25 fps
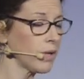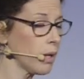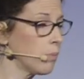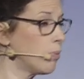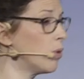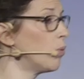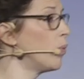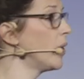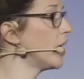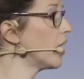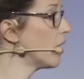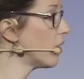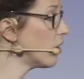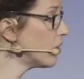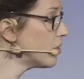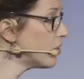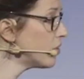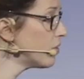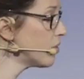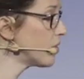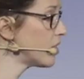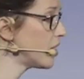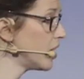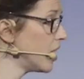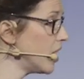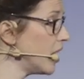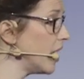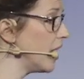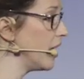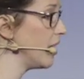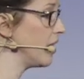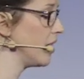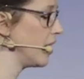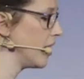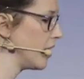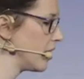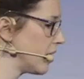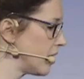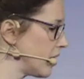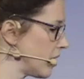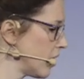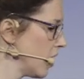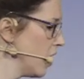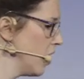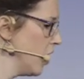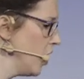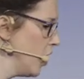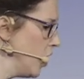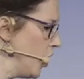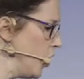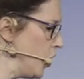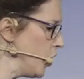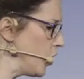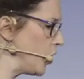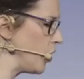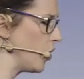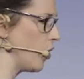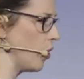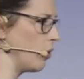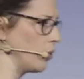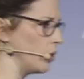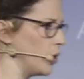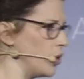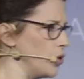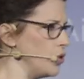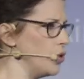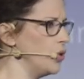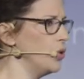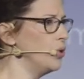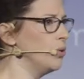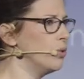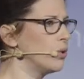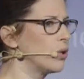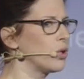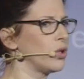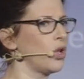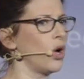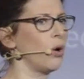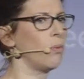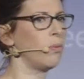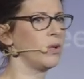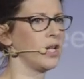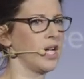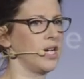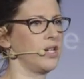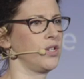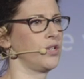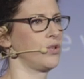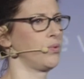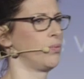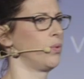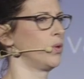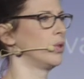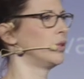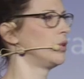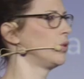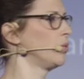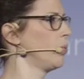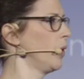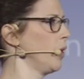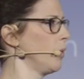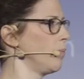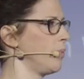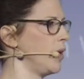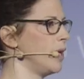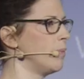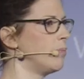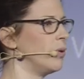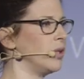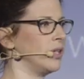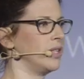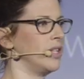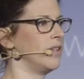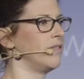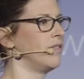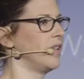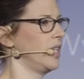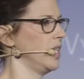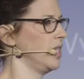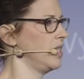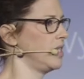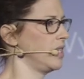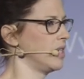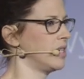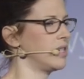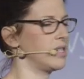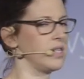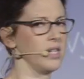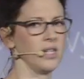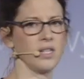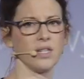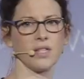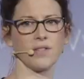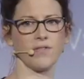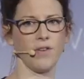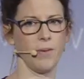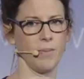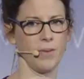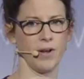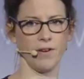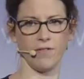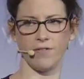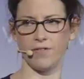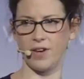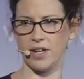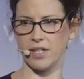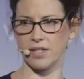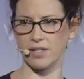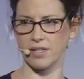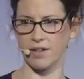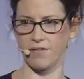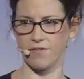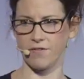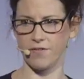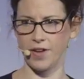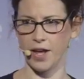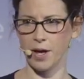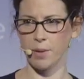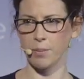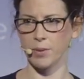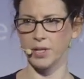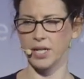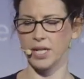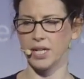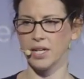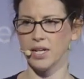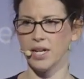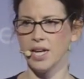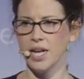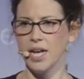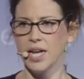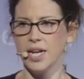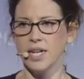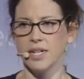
But we can also see in this you know, new globalized world where people live at a distance from their friends and family,